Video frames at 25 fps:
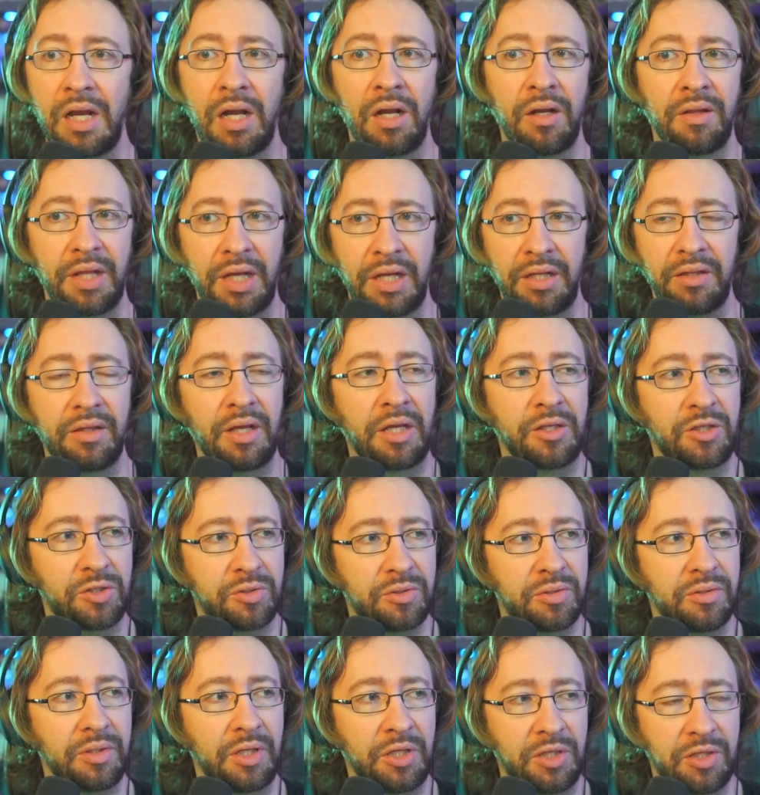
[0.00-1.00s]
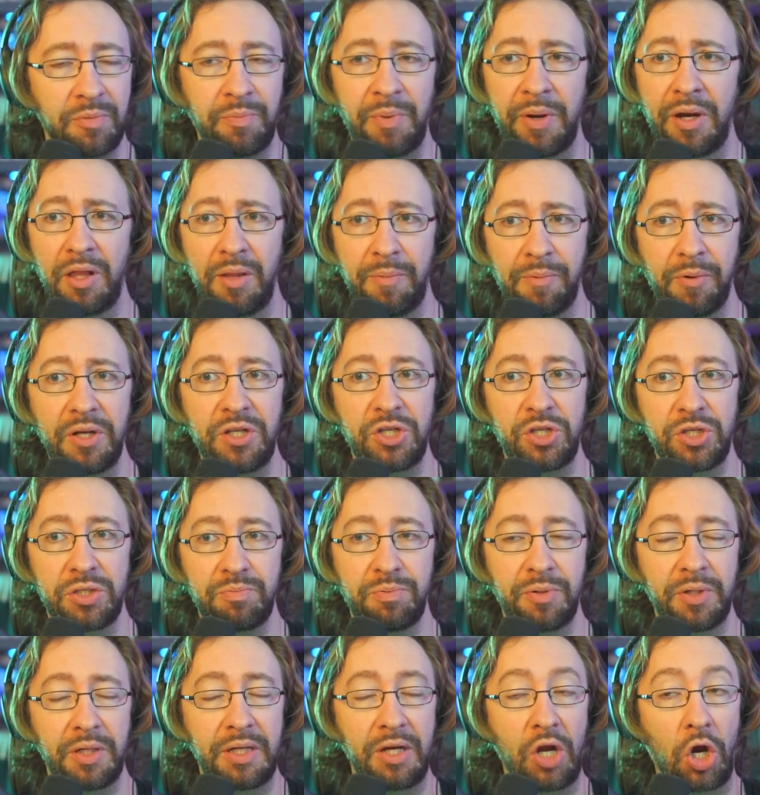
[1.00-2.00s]
No, that, that's it's apparently
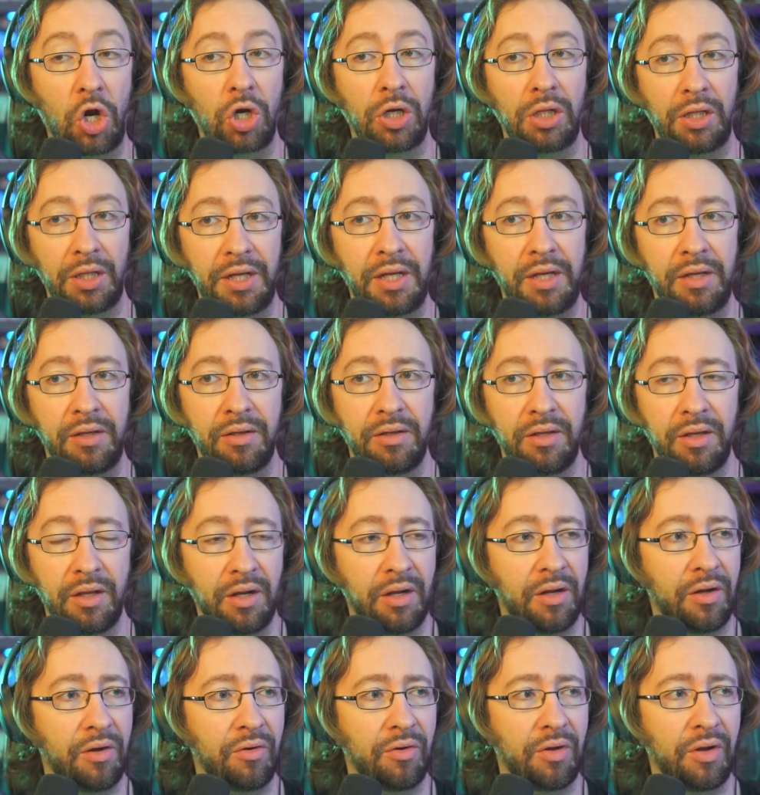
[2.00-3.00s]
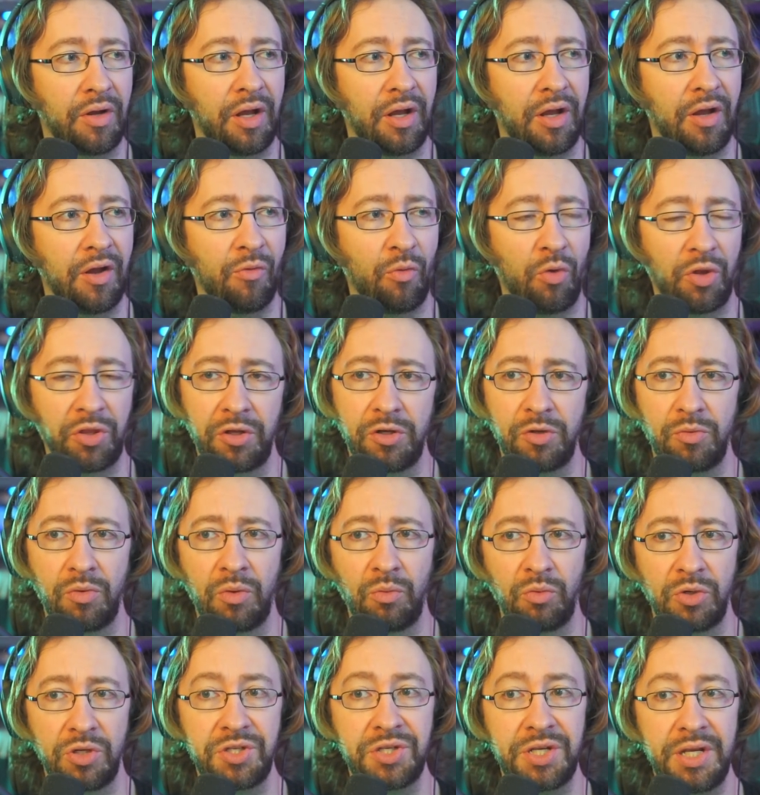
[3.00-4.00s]
listening. pretty pretty early. You know uh, what they're
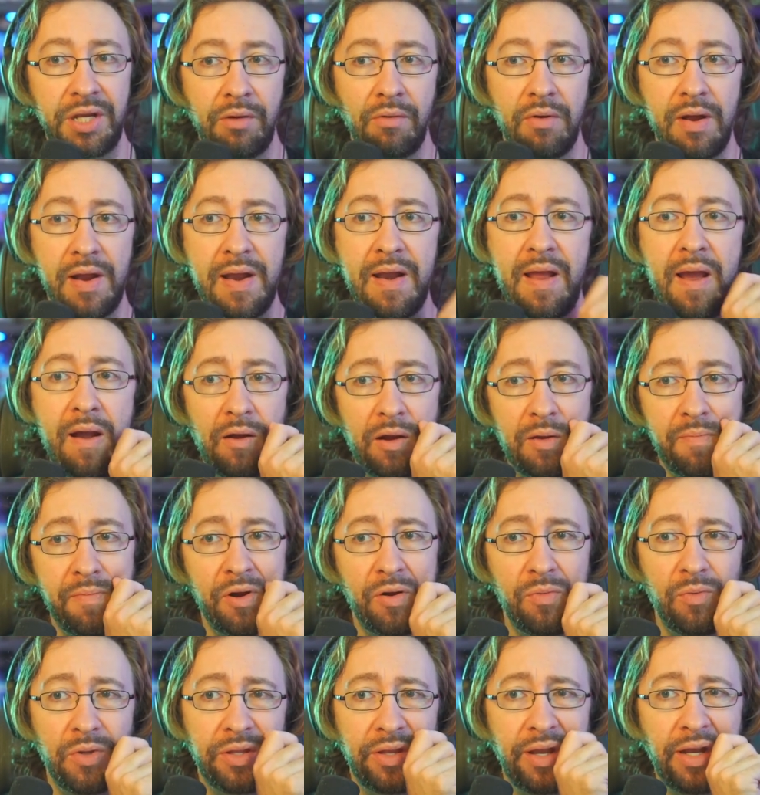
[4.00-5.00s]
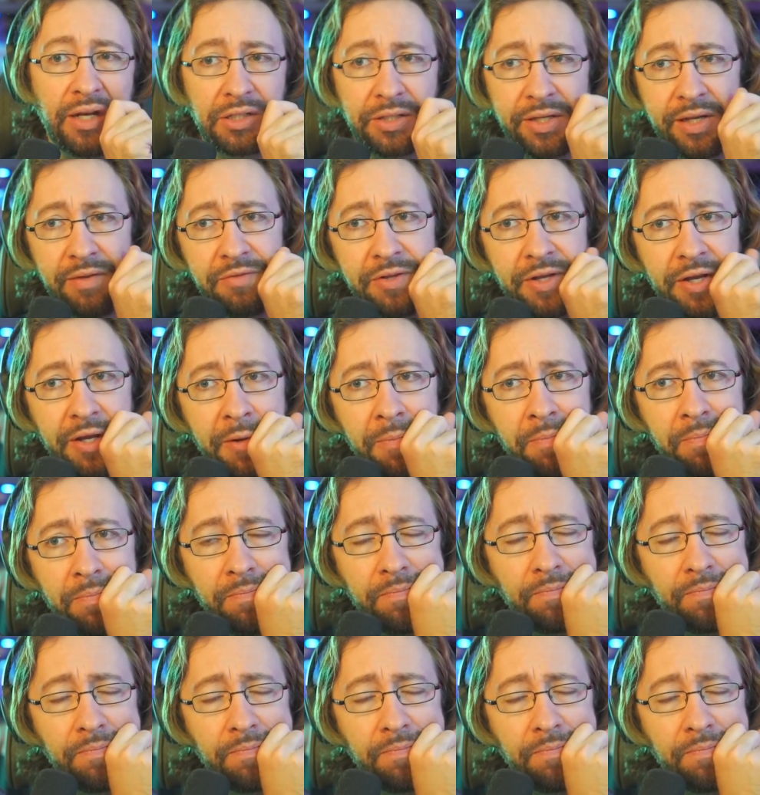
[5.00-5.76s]
what we're seeing right now compared to what they actually have done